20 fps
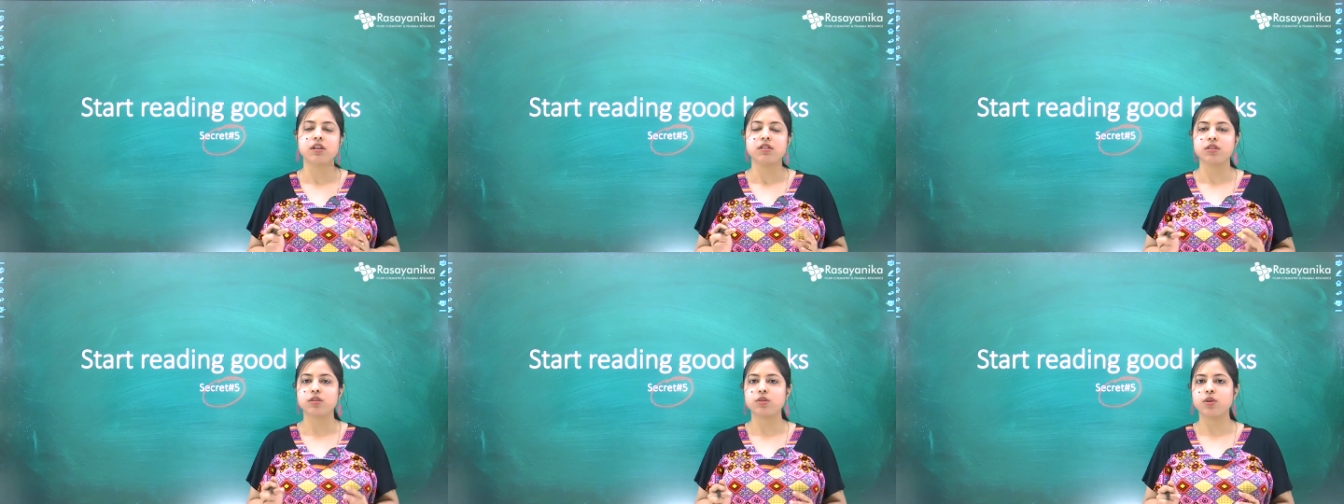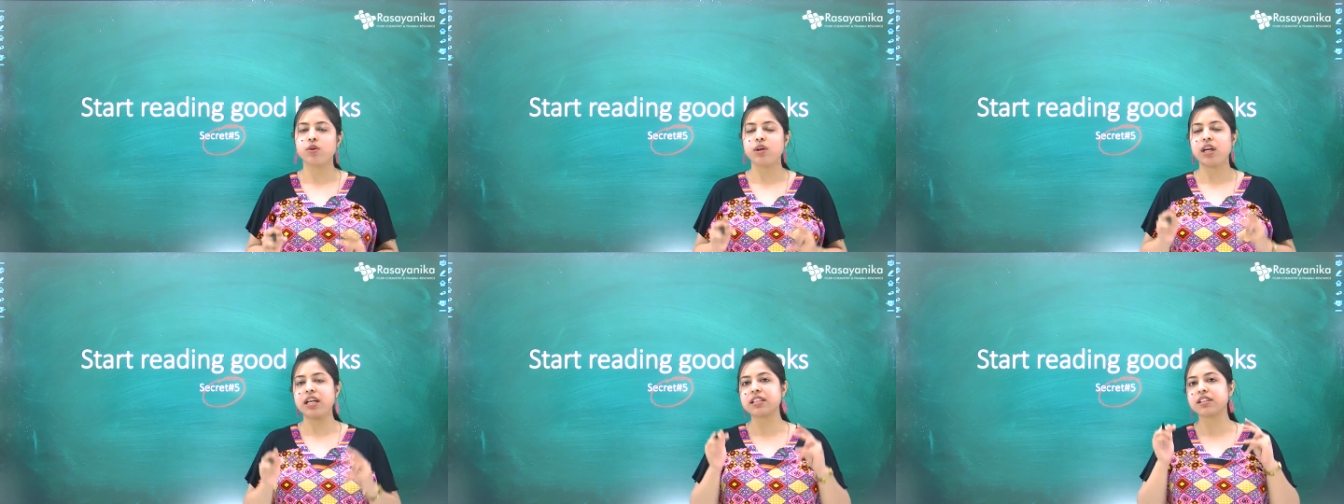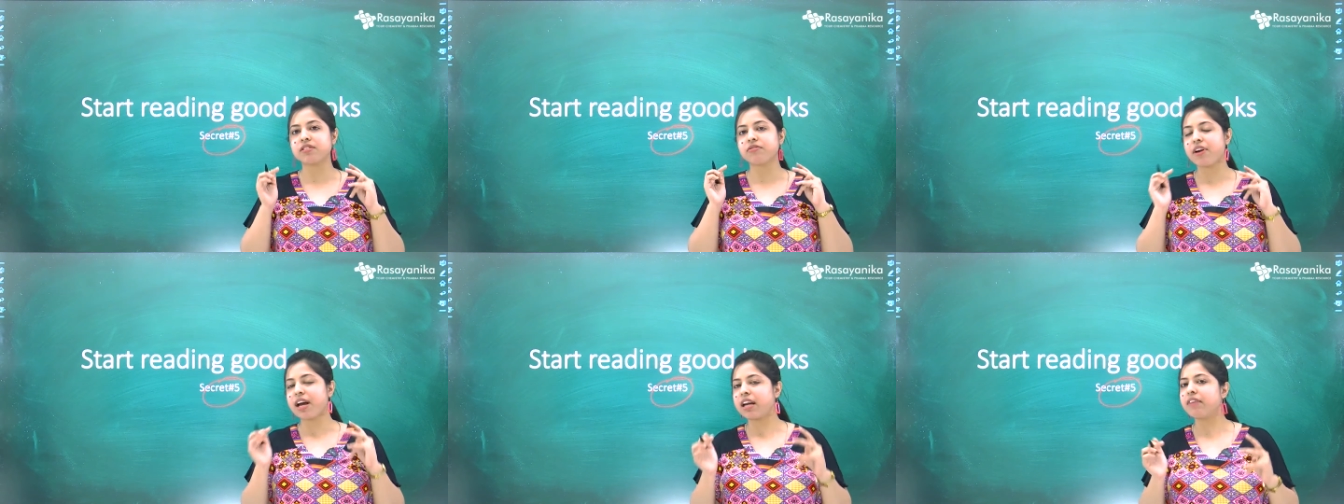so it
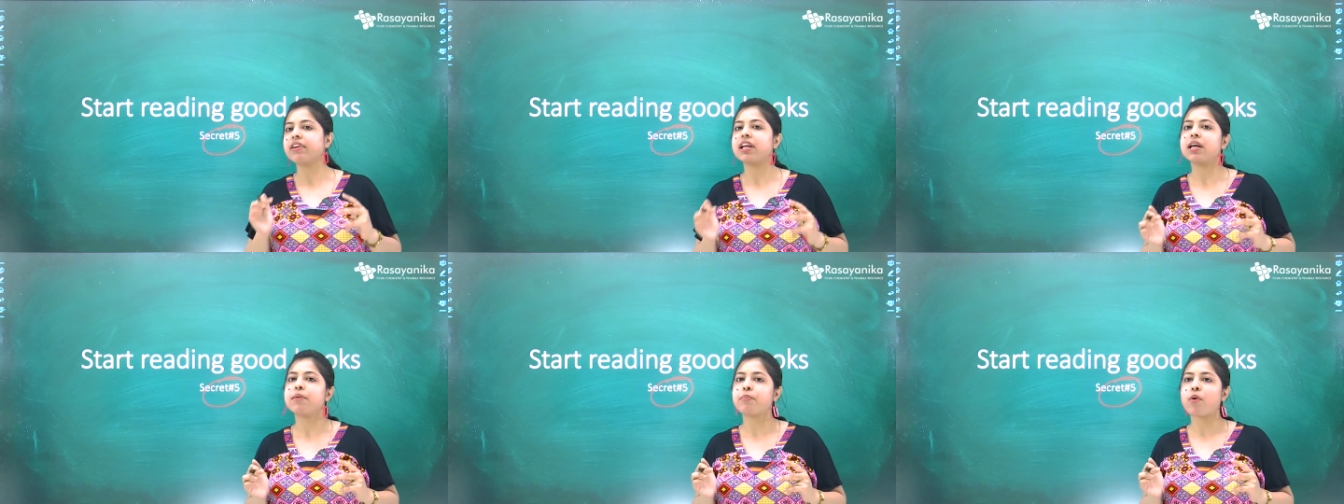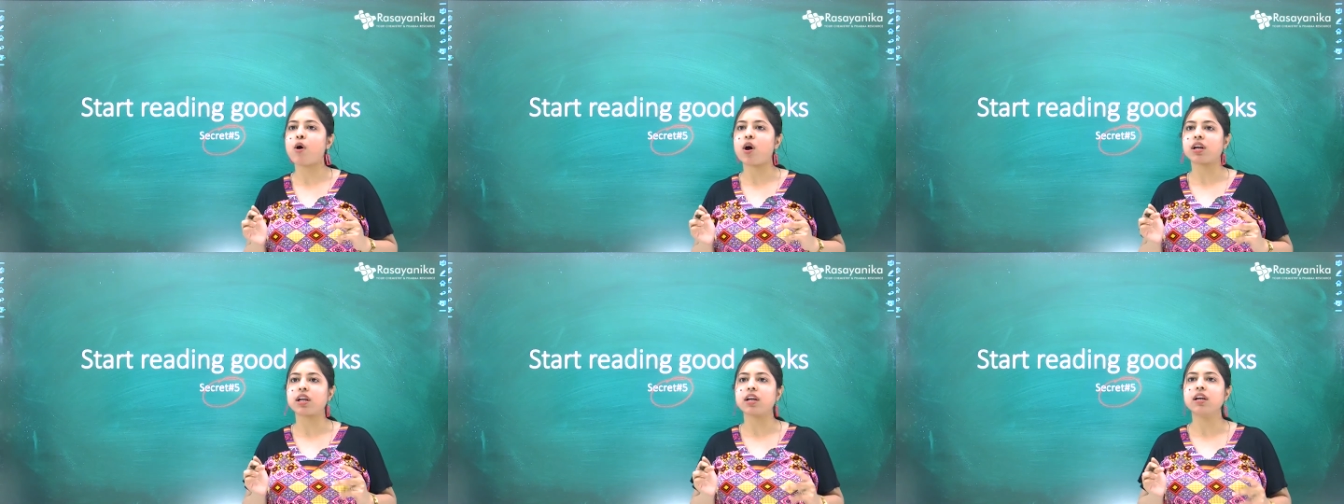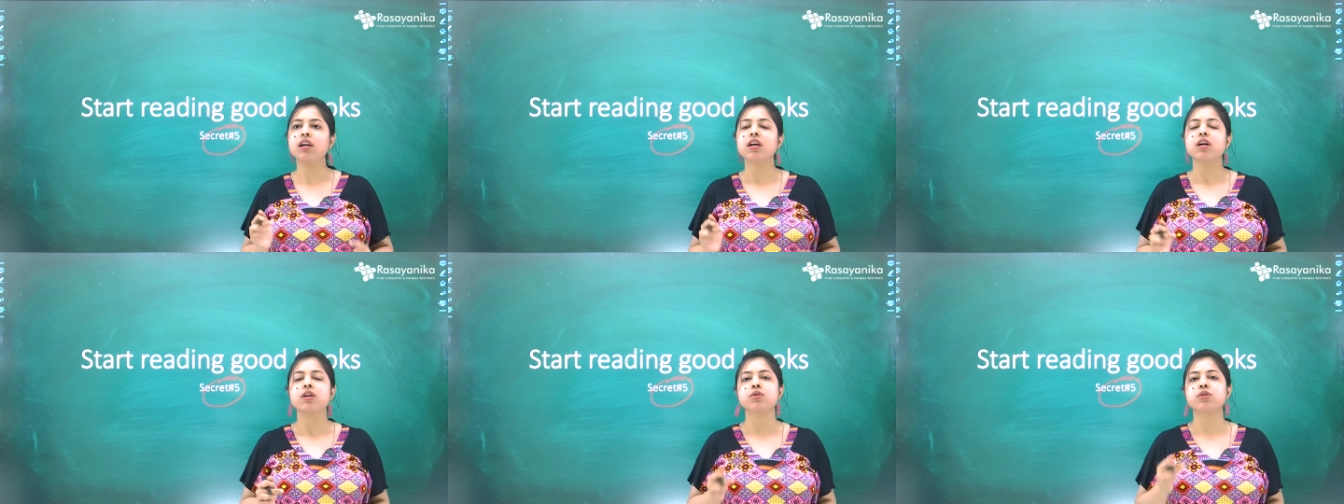is very very
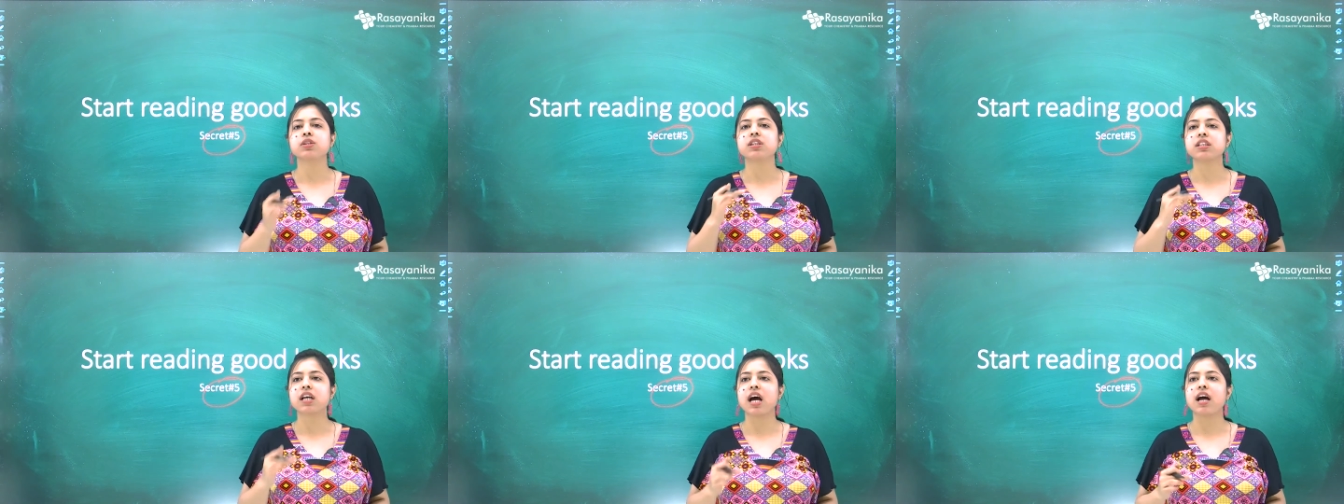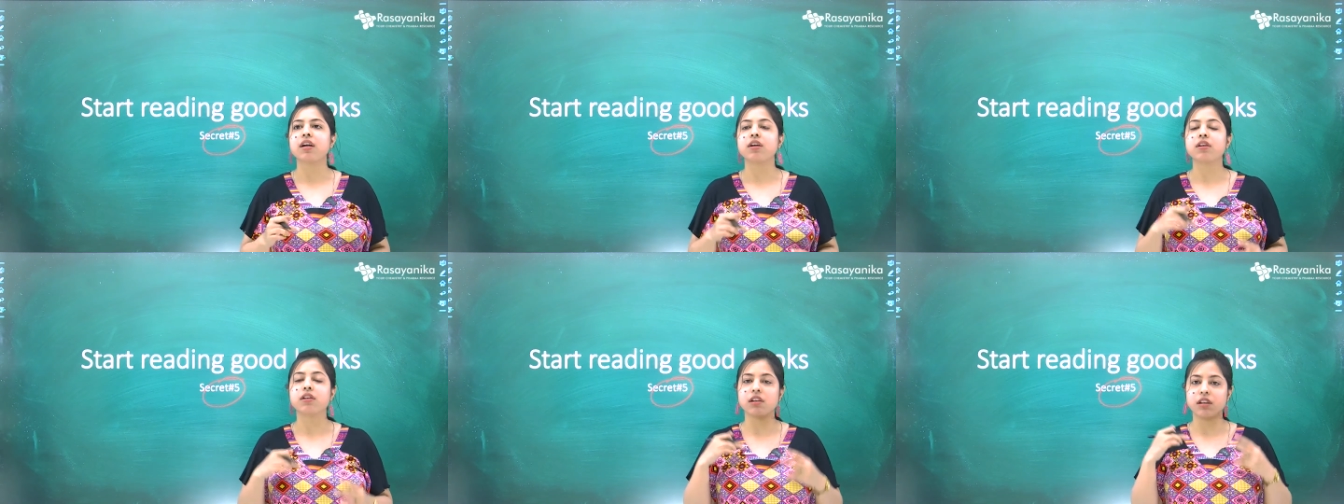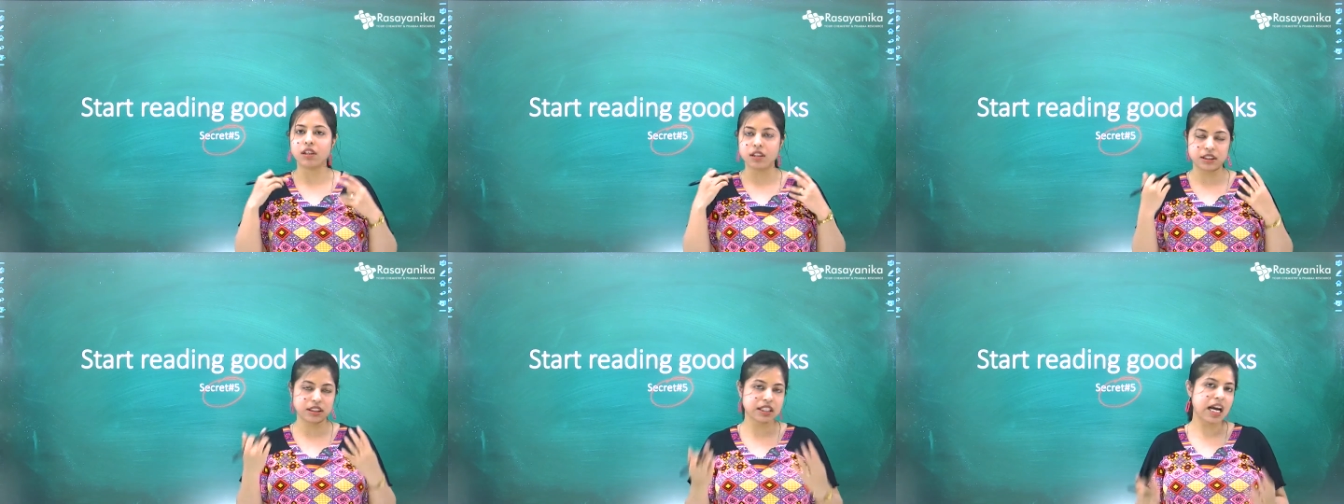important to start
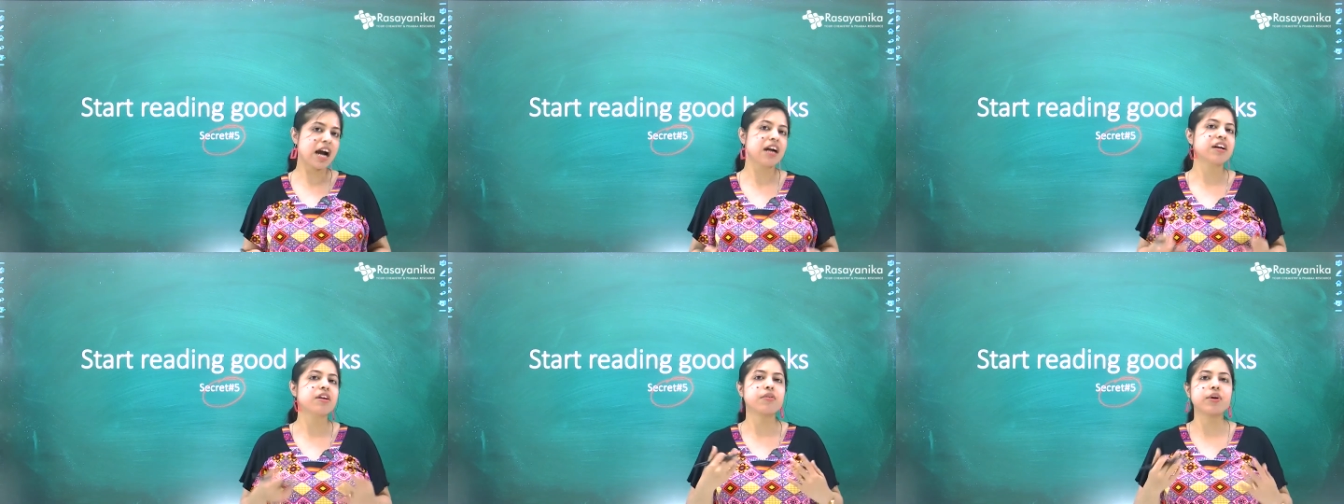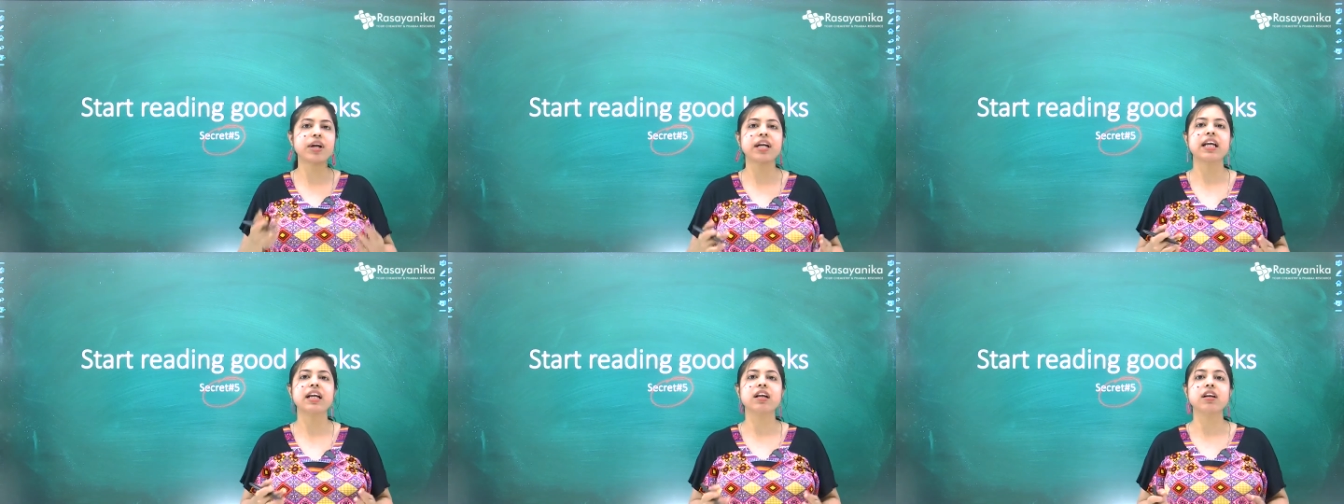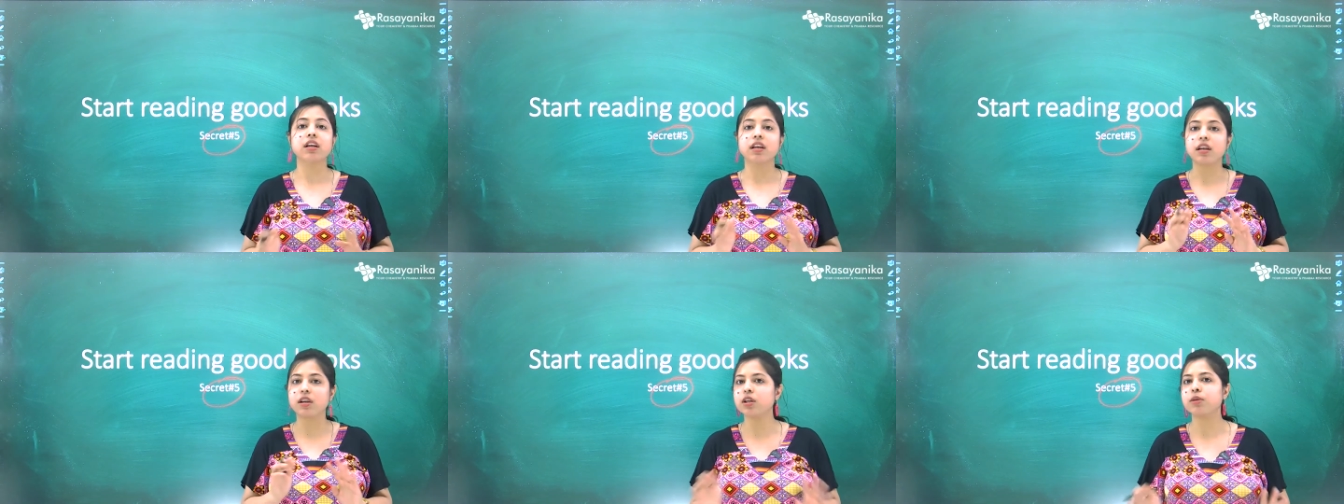start
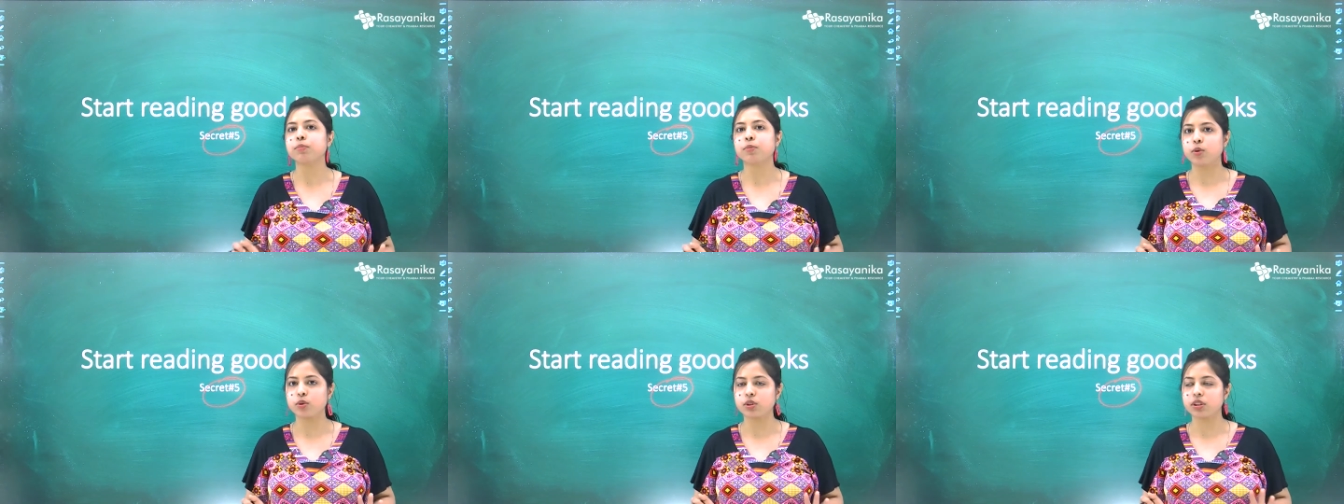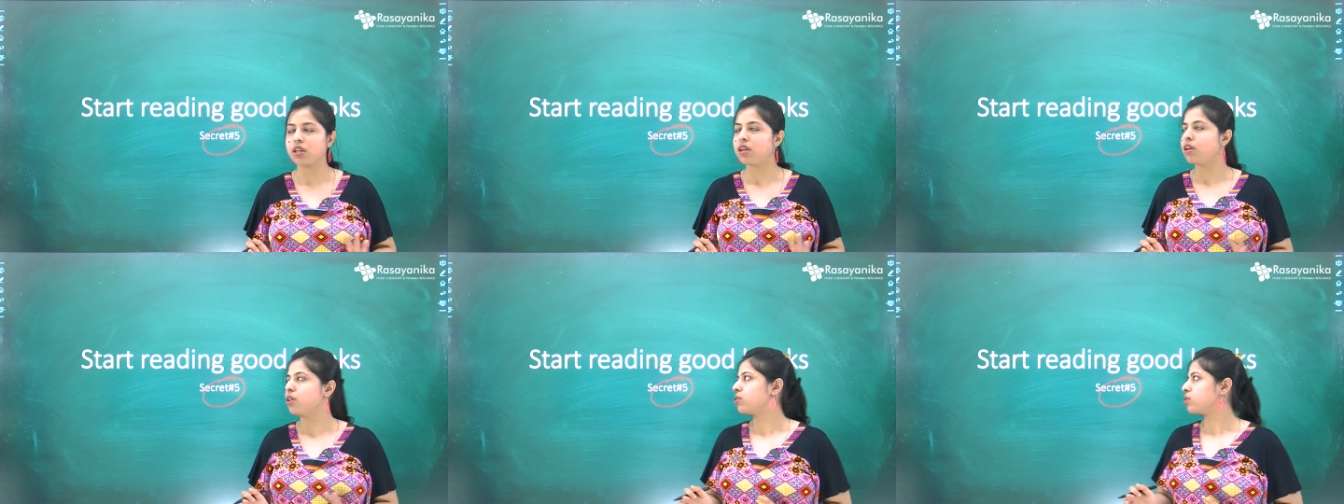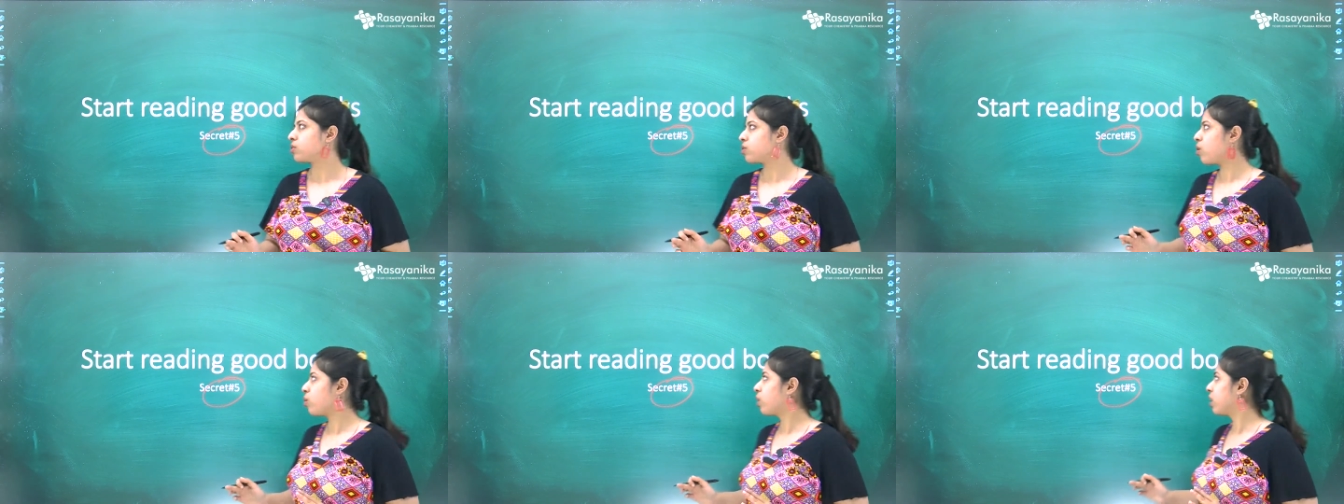reading good books
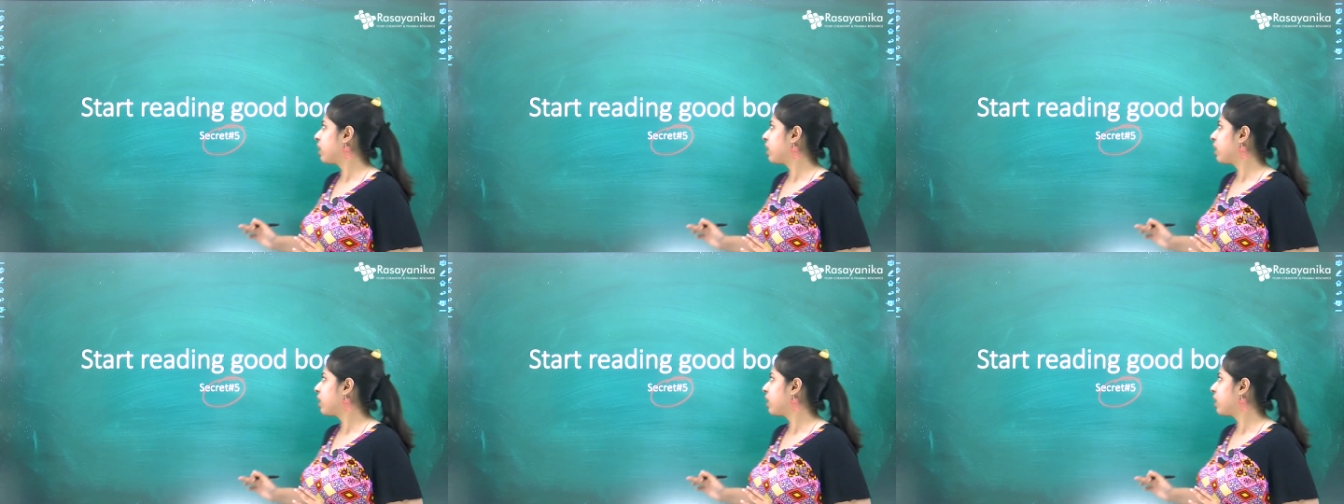so